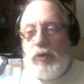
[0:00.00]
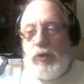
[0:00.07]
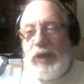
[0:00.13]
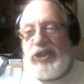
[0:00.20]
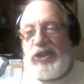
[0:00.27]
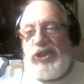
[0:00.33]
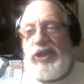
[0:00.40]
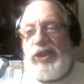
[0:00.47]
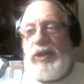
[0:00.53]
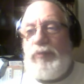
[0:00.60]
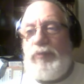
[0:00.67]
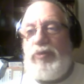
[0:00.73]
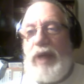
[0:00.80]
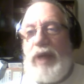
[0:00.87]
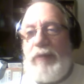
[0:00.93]
Question
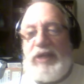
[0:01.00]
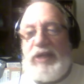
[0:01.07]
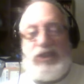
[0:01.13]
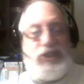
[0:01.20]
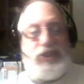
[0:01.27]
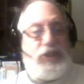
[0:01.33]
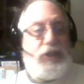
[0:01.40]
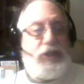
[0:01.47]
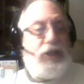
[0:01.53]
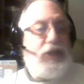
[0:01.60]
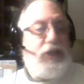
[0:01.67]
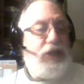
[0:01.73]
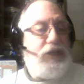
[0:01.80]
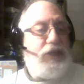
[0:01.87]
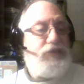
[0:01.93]
the premise.
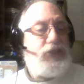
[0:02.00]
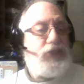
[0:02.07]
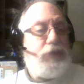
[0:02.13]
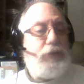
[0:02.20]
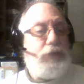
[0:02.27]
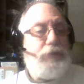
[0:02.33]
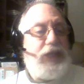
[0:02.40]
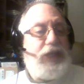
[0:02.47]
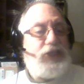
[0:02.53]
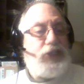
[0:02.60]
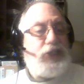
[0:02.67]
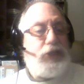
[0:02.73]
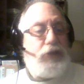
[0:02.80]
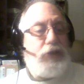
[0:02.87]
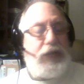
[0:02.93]
If someone
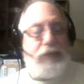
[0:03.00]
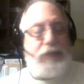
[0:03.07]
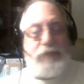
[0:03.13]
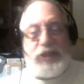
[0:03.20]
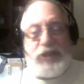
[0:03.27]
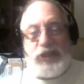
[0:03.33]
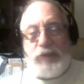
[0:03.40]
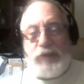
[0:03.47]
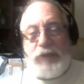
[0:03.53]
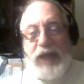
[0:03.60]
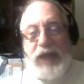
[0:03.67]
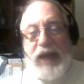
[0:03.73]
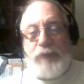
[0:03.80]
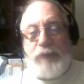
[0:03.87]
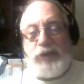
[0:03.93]
makes the claim that
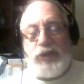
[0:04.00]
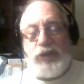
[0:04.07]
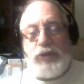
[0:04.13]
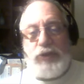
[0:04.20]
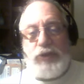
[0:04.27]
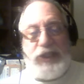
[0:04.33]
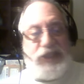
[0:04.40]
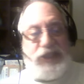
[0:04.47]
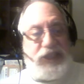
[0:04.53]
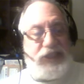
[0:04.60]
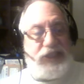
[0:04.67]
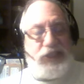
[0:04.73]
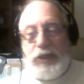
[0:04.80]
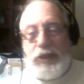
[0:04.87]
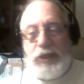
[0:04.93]
someone absolutely
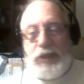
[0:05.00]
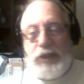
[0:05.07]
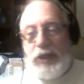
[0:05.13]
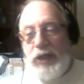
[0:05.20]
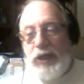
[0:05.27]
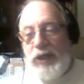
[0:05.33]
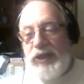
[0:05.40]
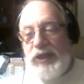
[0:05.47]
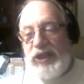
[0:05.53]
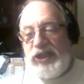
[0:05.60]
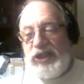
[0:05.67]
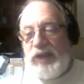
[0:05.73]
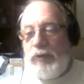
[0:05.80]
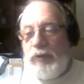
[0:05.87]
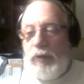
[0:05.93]
didn't, then
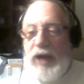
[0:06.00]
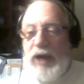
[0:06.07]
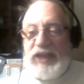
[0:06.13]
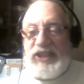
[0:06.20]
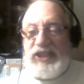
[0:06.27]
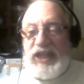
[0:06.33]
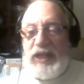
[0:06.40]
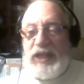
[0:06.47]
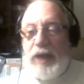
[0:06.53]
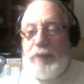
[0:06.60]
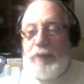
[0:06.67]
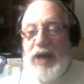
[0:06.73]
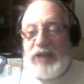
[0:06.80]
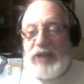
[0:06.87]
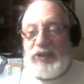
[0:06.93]
say, well, why is that
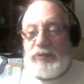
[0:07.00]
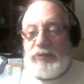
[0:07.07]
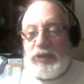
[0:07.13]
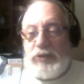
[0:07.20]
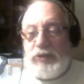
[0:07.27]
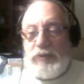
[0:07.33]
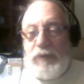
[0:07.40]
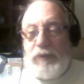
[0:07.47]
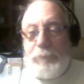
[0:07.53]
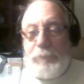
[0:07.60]
not possible?